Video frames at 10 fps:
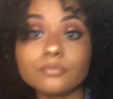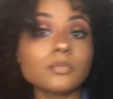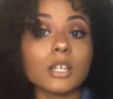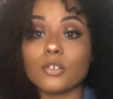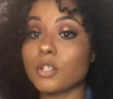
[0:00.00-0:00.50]

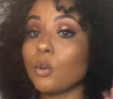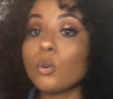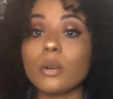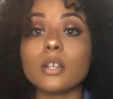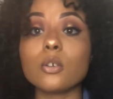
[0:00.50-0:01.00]
There's no
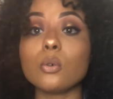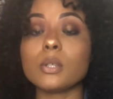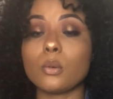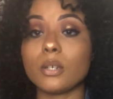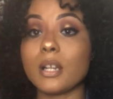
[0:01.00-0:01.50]

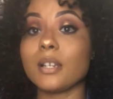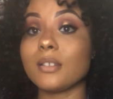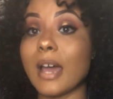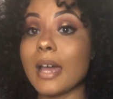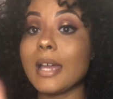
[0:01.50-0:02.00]
crinkles or none
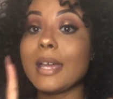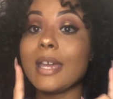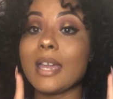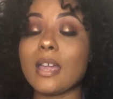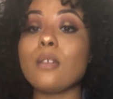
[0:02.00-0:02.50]
of that
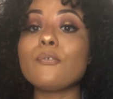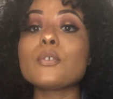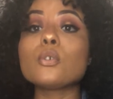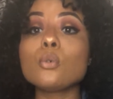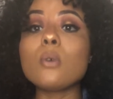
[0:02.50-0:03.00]
if
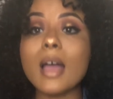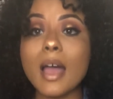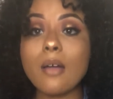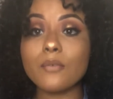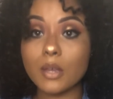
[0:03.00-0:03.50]
you
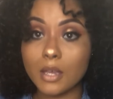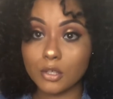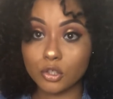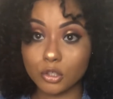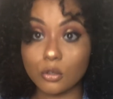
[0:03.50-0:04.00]
have
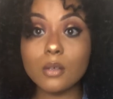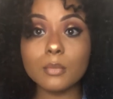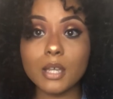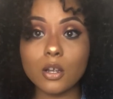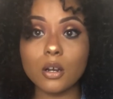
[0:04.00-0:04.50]

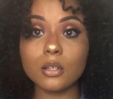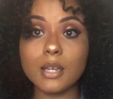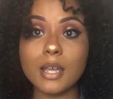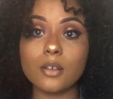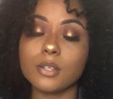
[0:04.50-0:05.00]
extremely
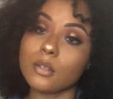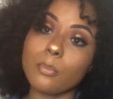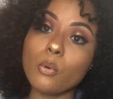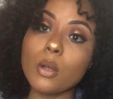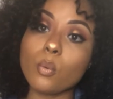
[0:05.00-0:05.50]
curly hair to the
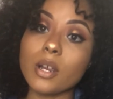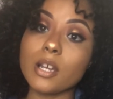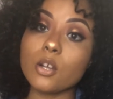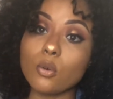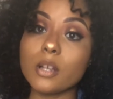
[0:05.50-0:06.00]
point where
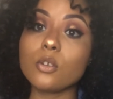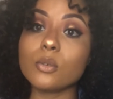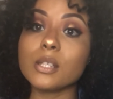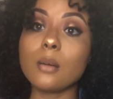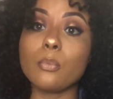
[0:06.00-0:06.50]
it
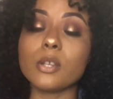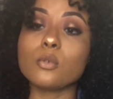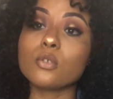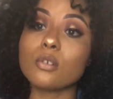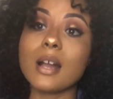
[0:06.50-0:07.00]
crinkles up when
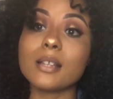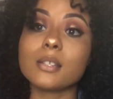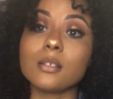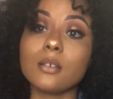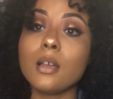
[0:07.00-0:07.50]
you try
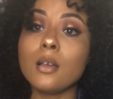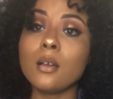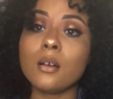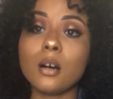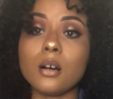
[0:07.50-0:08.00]
to
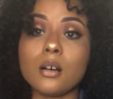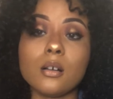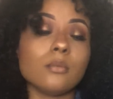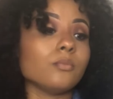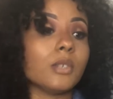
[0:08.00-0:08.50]

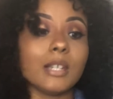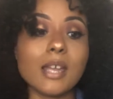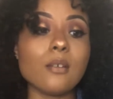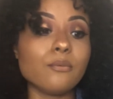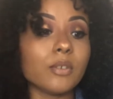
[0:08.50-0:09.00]
uh,
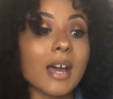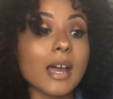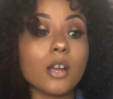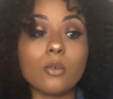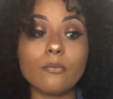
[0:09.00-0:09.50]
lay it
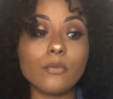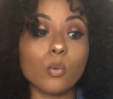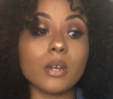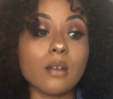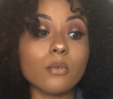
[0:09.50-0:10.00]
flat for
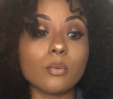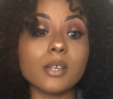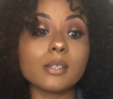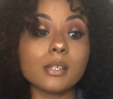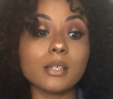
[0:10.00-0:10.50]
whatever
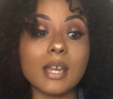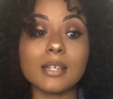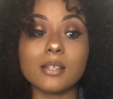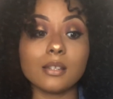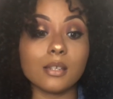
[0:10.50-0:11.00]
reason
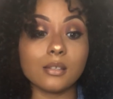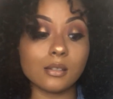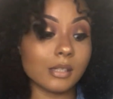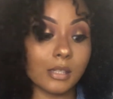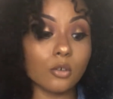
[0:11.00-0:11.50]
and it,
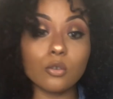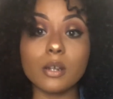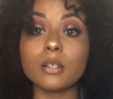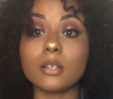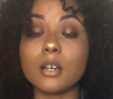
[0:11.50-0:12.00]
it's still
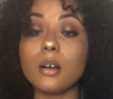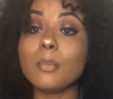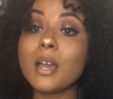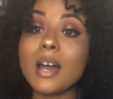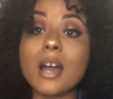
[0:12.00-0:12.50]
crinkling
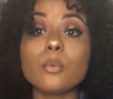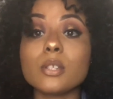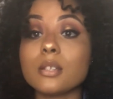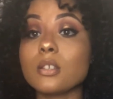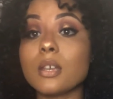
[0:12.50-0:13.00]
up, I
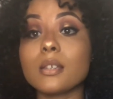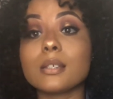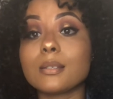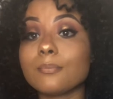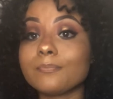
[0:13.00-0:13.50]
would
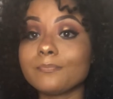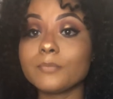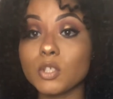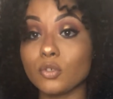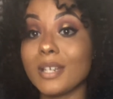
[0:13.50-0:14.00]
suggest
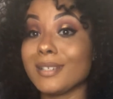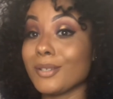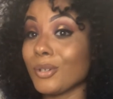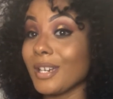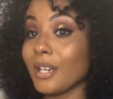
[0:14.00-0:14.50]

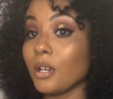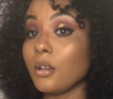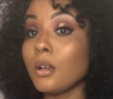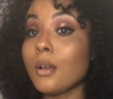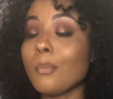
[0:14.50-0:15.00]
straightening your
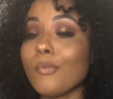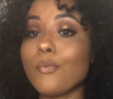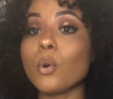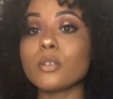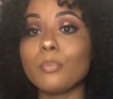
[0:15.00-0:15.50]
hair
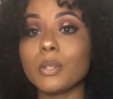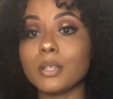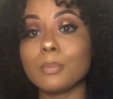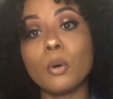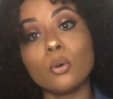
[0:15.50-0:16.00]
before you put
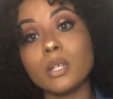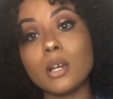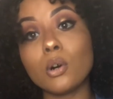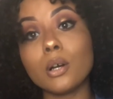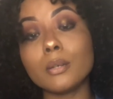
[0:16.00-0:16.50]
this pony
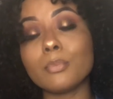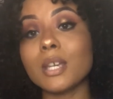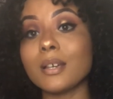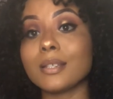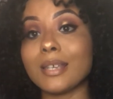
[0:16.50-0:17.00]
on
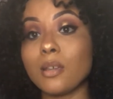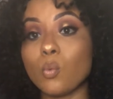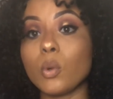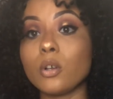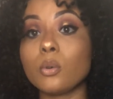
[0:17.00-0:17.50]
because
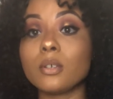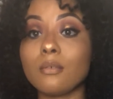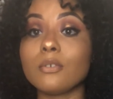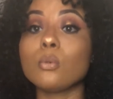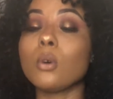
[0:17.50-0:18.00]
it will
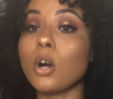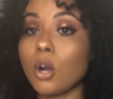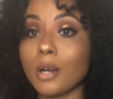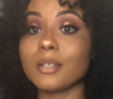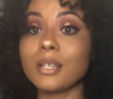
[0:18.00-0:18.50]
give you a
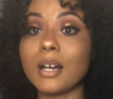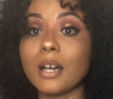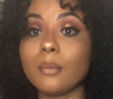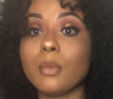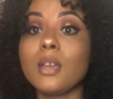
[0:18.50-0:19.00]
hard
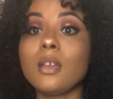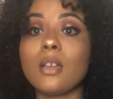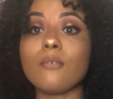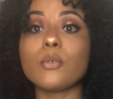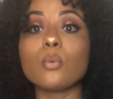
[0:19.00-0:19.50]
time
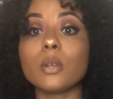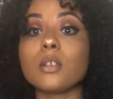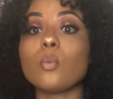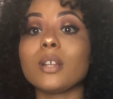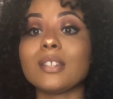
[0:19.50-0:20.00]
if you
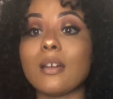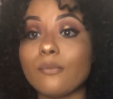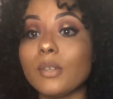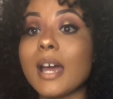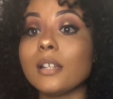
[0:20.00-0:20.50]
really want that
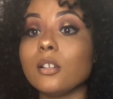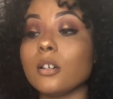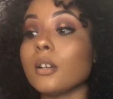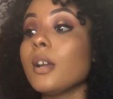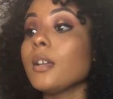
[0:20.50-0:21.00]
flat
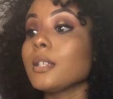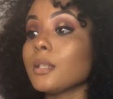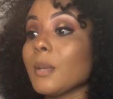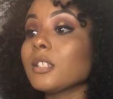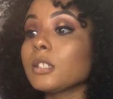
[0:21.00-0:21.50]
look
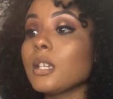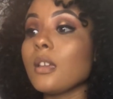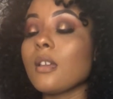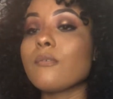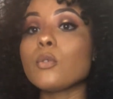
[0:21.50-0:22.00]

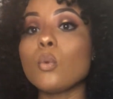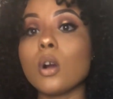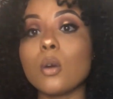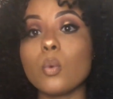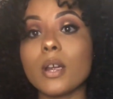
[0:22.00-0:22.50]
especially if you
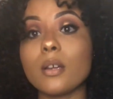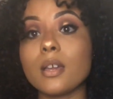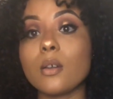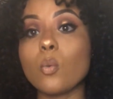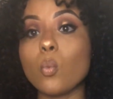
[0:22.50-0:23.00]
are
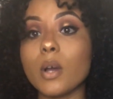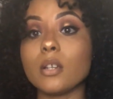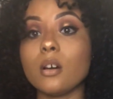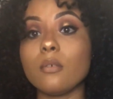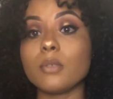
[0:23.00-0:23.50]
wearing
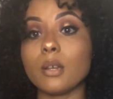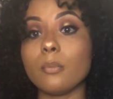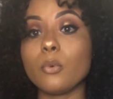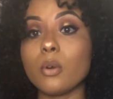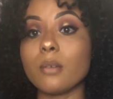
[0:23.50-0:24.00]
one of their
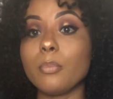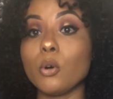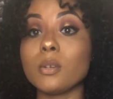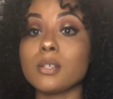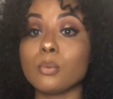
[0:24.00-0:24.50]
quick
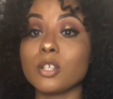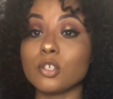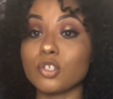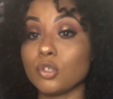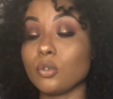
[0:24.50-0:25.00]
ponies which
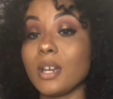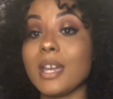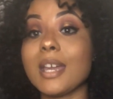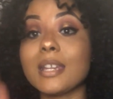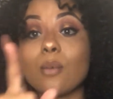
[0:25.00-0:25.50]
is
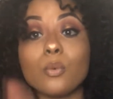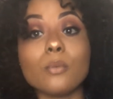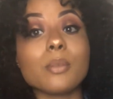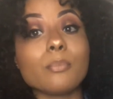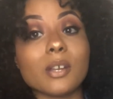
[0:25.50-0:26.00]
straight and I
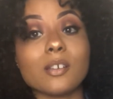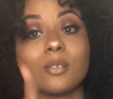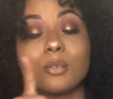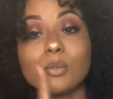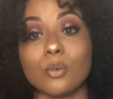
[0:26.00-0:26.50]
will be bringing
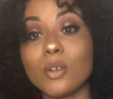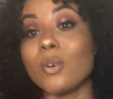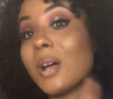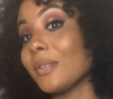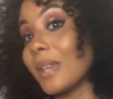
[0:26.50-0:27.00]
a
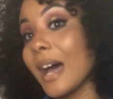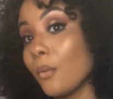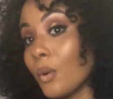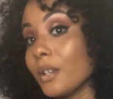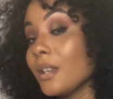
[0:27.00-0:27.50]
tutorial on
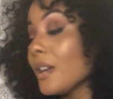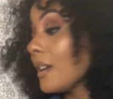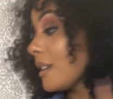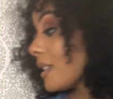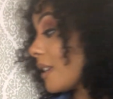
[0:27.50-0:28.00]
that one
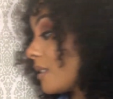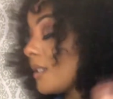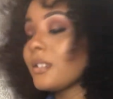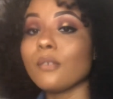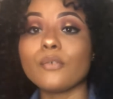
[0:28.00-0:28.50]
because that is
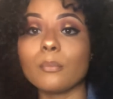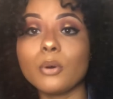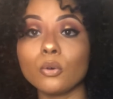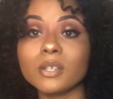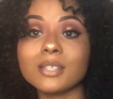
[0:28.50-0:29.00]
a different
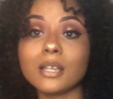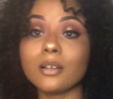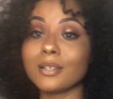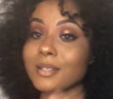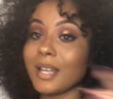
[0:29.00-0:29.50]

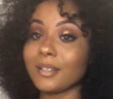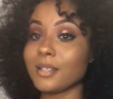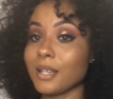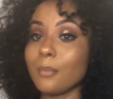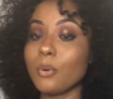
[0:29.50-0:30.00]
ponytail it is not the
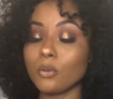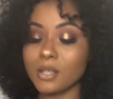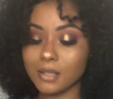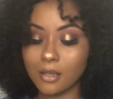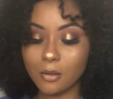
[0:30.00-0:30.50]
same
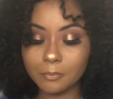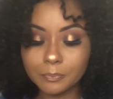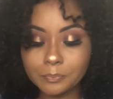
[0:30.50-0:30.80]
ponytail